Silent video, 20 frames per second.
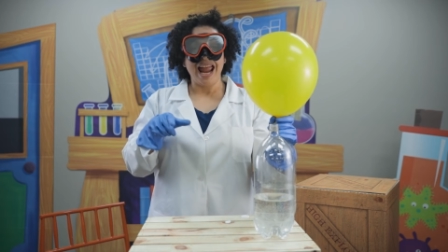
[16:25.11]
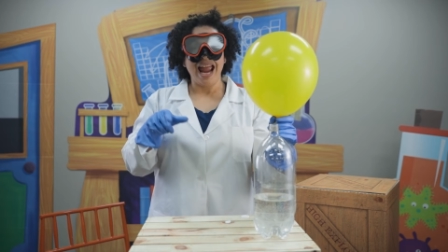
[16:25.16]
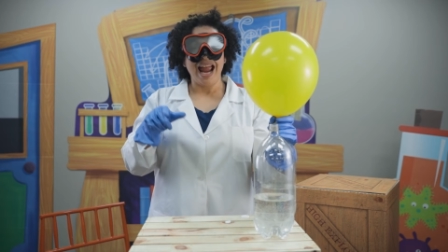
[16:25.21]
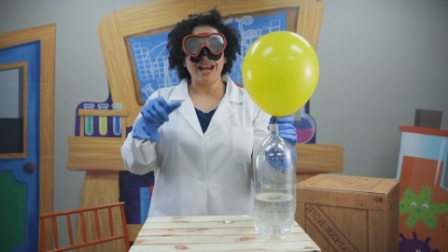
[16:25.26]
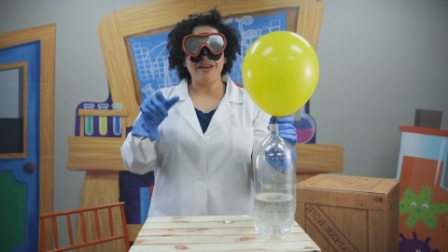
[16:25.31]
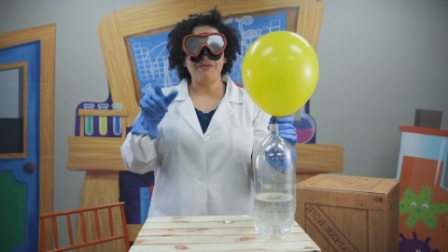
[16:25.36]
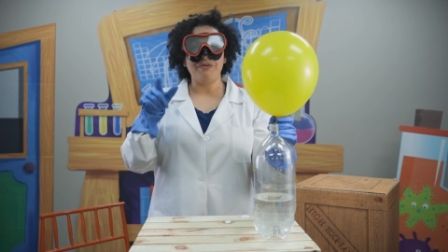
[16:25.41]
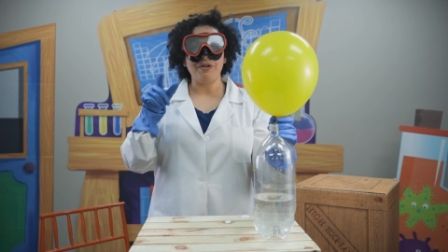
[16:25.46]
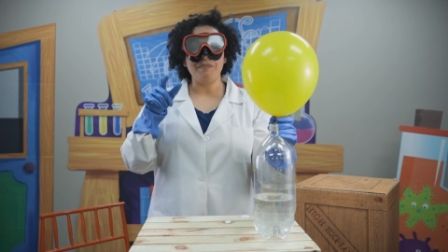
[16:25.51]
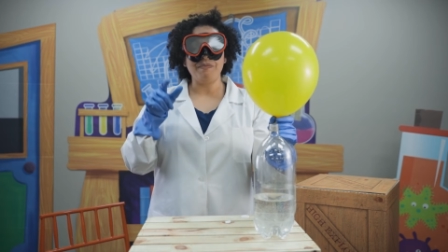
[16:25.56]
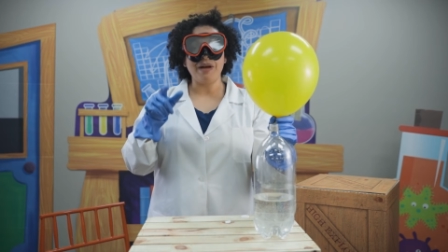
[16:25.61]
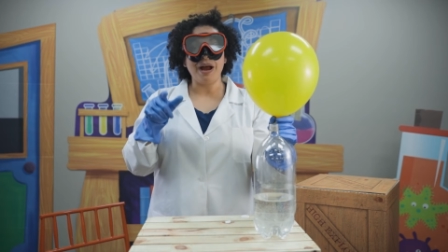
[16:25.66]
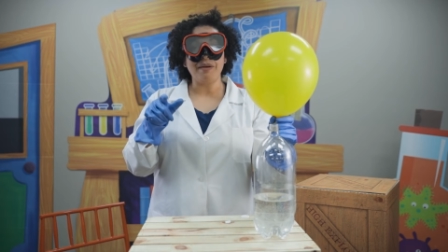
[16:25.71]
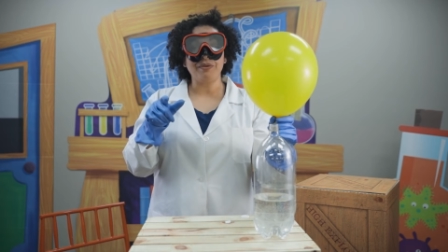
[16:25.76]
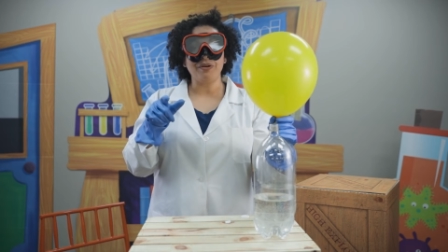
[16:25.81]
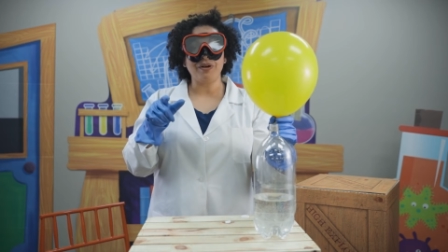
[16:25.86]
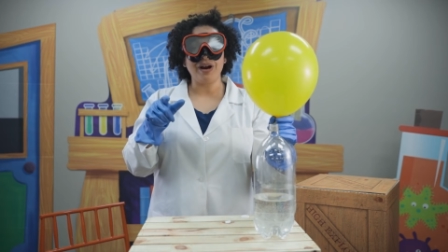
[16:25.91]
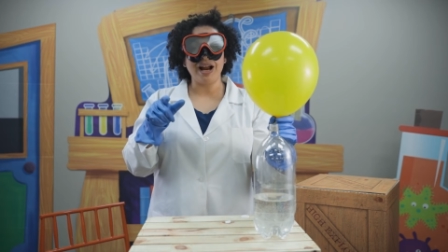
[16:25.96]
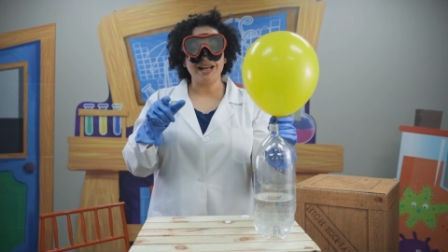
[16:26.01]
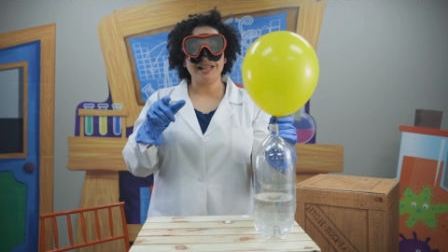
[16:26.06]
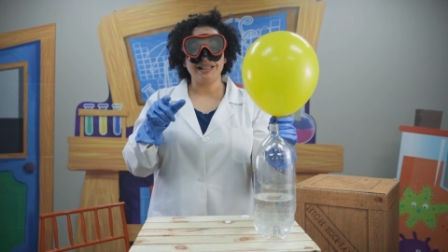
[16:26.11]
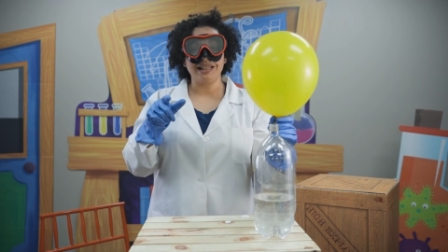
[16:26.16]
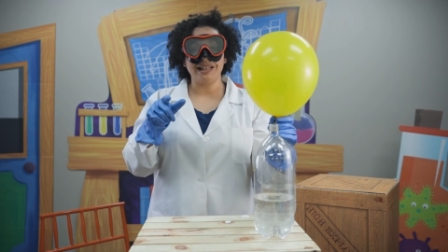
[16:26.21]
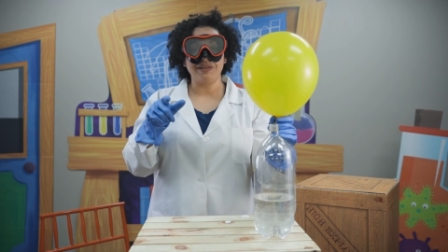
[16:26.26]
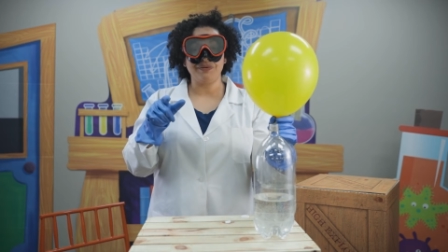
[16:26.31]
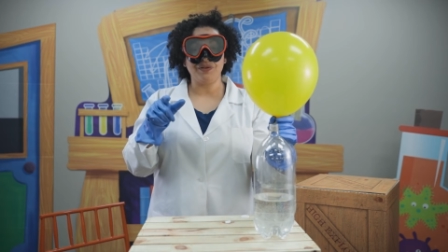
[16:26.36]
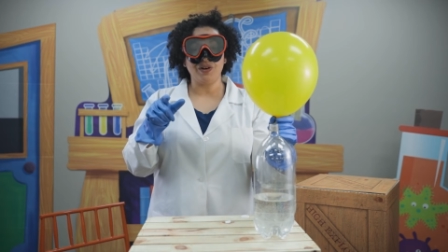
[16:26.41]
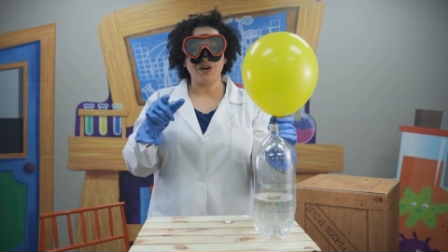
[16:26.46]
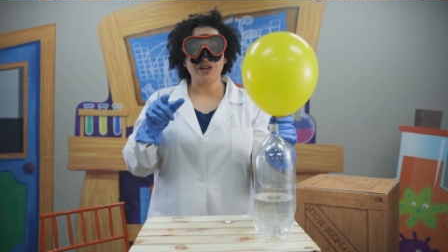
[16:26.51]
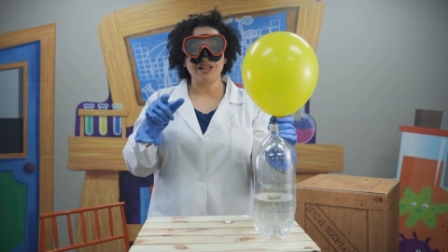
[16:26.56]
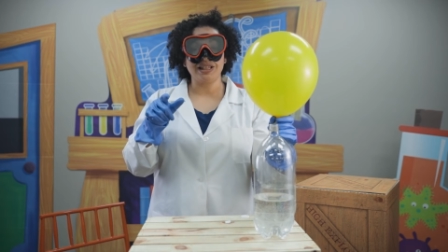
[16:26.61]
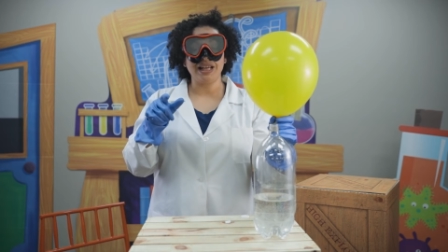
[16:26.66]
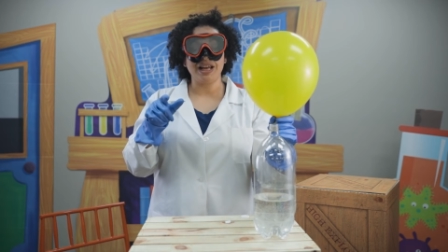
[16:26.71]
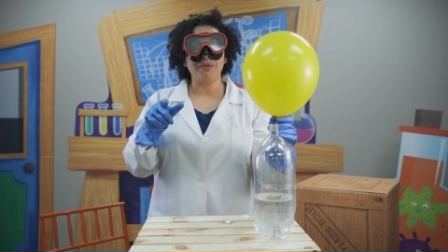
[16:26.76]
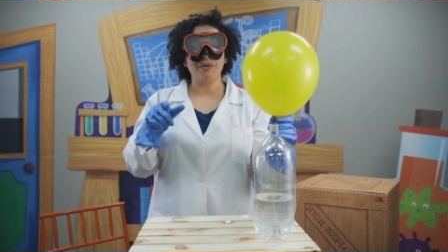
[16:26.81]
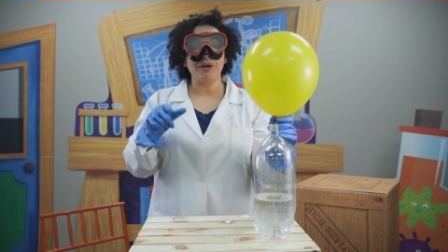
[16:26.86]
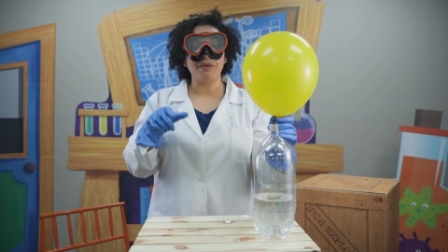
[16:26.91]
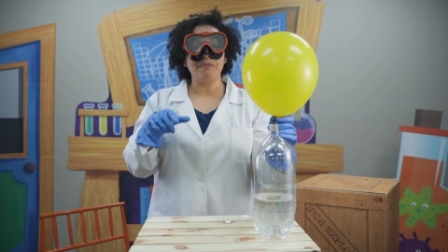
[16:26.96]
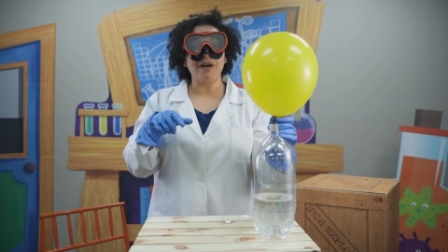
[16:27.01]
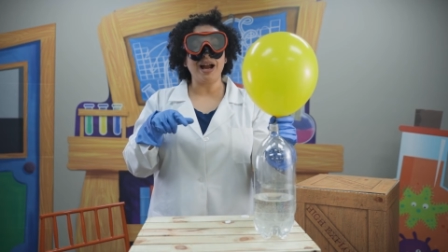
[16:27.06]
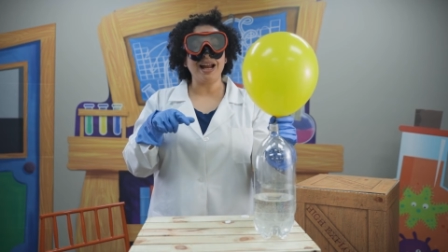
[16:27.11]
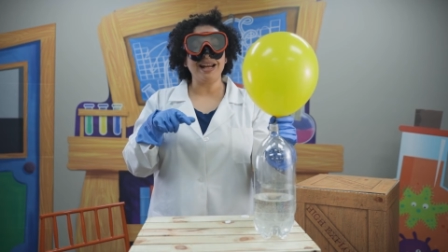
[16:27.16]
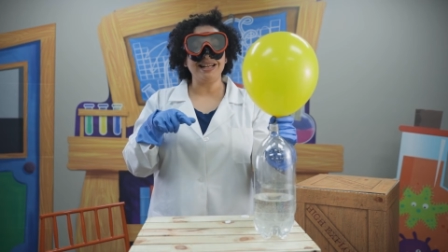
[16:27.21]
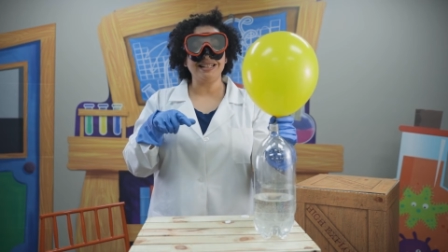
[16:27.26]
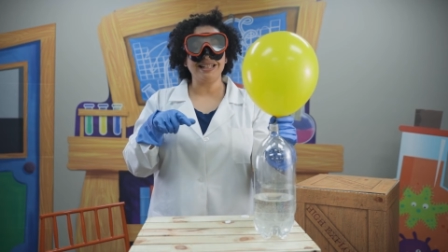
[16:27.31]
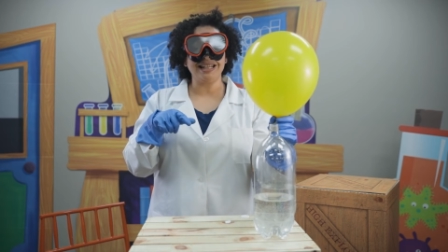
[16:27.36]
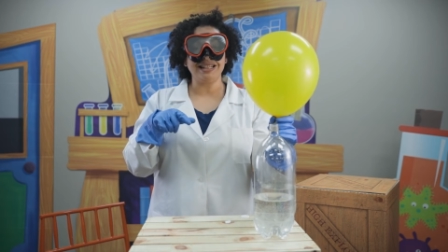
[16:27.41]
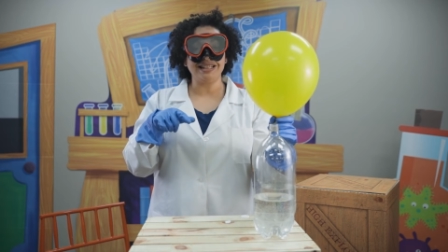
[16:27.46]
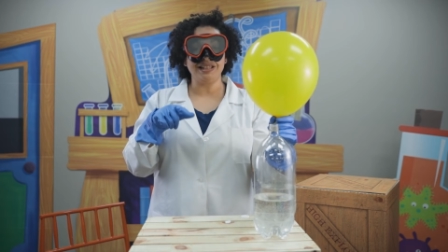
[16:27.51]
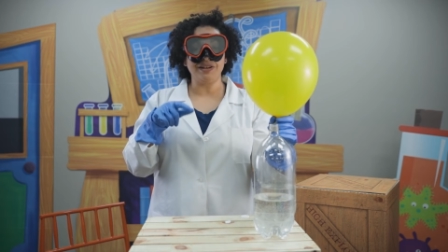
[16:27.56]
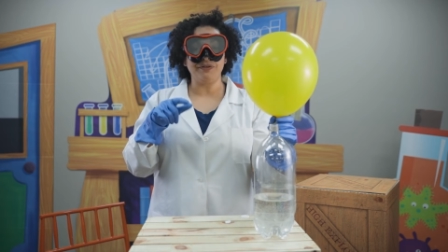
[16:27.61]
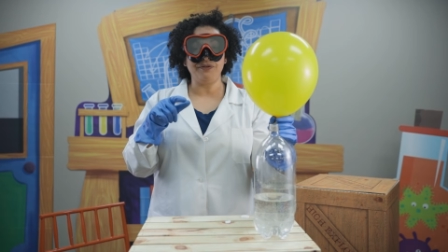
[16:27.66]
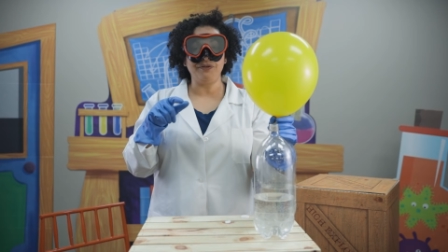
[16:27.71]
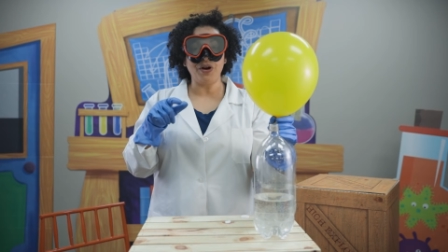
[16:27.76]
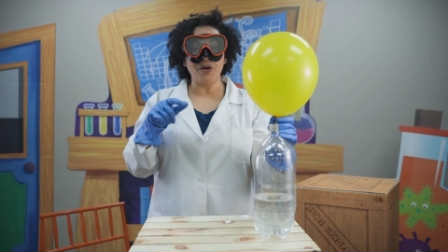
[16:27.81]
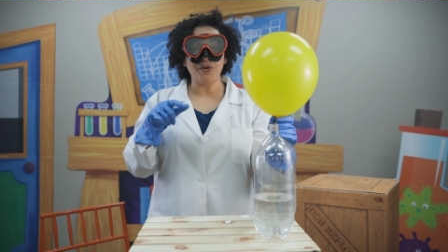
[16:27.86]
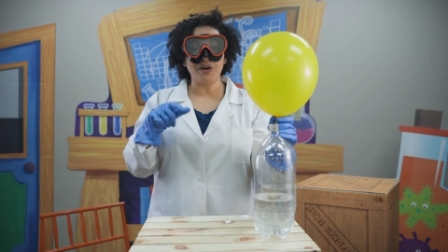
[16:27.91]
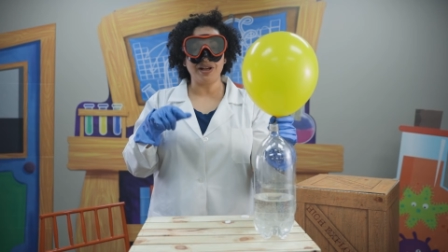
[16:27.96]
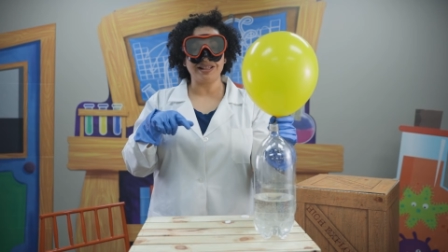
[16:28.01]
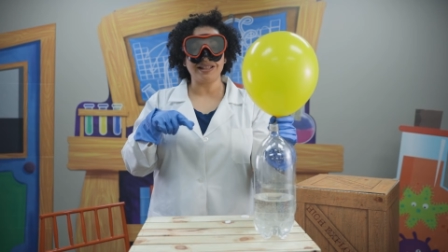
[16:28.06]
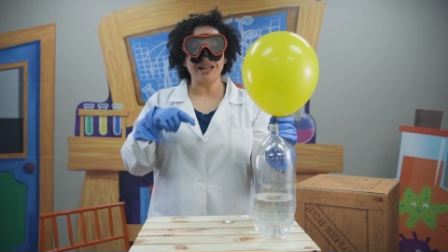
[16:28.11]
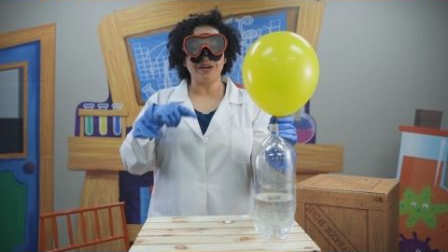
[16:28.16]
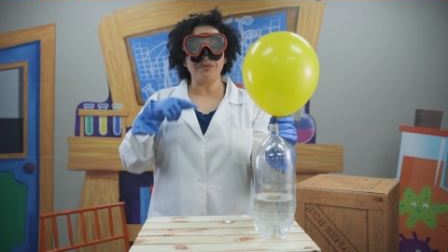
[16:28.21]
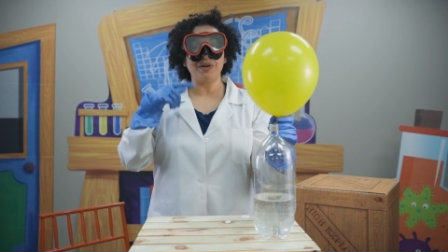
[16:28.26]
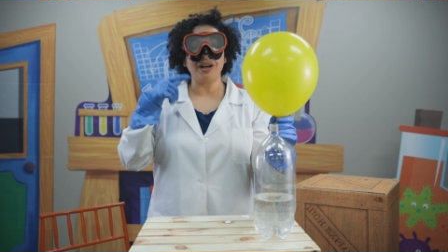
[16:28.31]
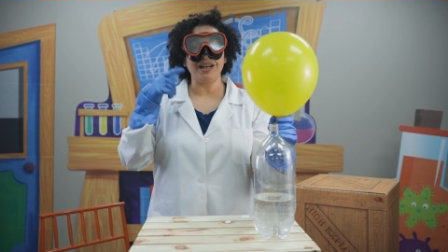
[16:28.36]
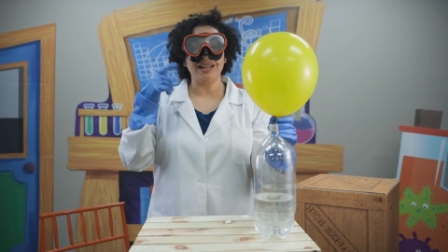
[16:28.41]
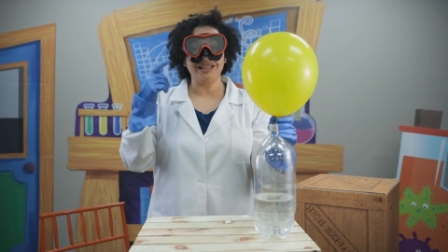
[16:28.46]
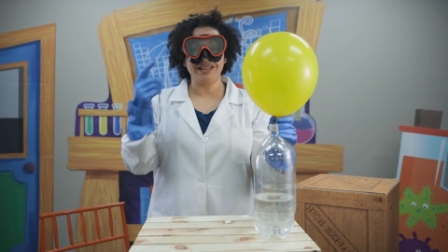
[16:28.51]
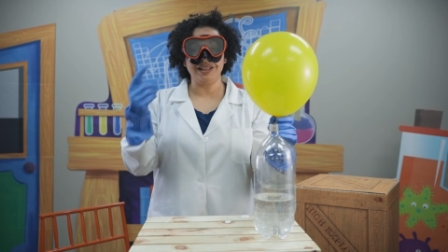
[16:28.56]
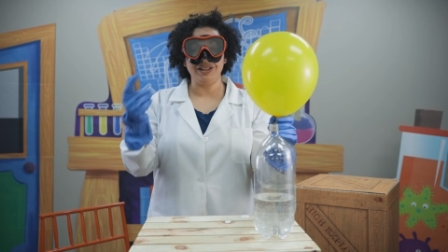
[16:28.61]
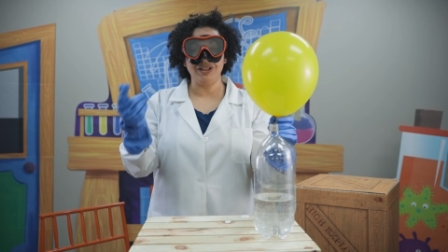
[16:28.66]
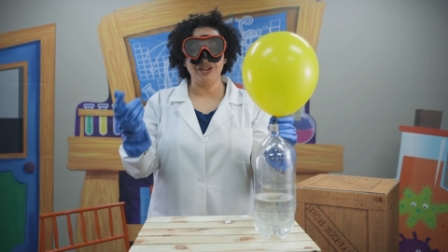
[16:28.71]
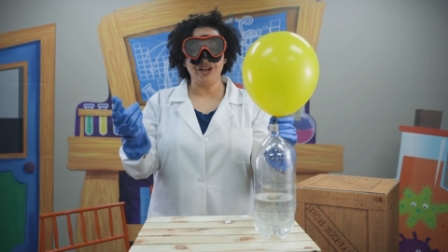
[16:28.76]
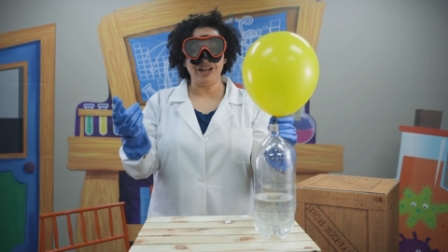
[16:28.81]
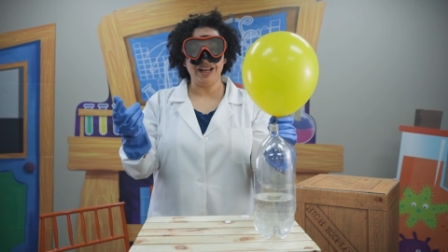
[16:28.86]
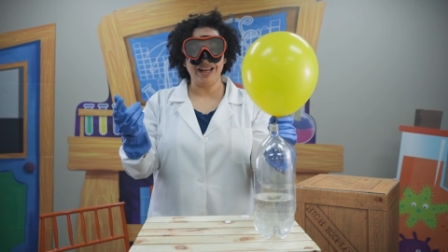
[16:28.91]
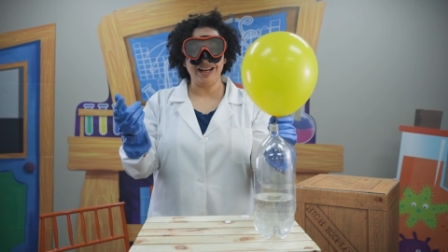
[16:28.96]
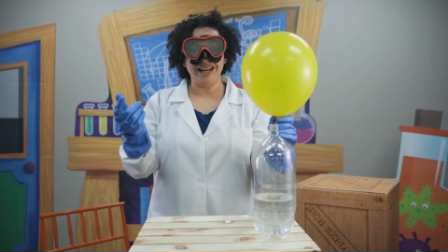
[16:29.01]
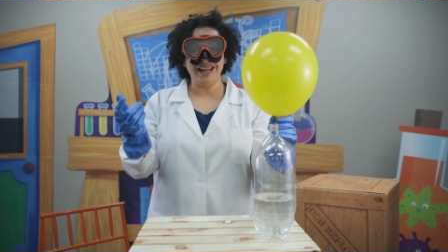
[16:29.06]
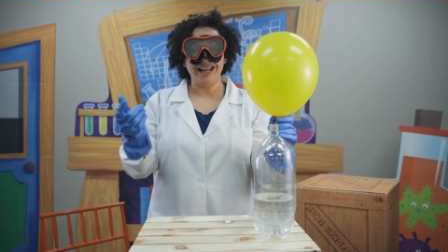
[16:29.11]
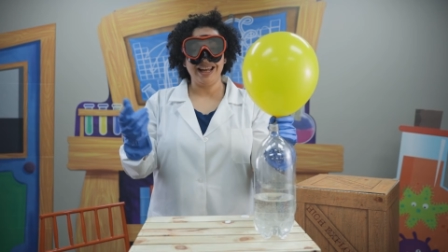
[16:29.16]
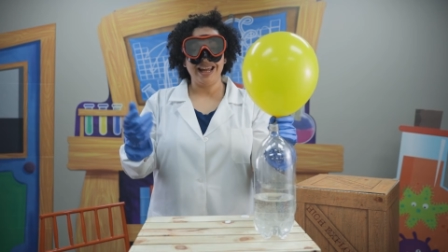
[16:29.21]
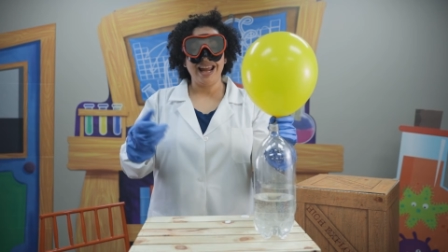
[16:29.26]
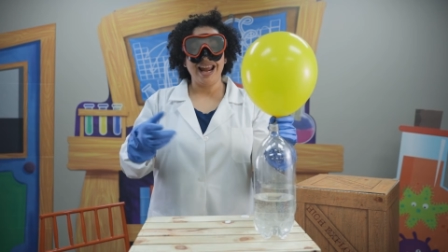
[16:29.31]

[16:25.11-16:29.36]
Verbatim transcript: And if we memorize this verse, it reminds us to focus on what is good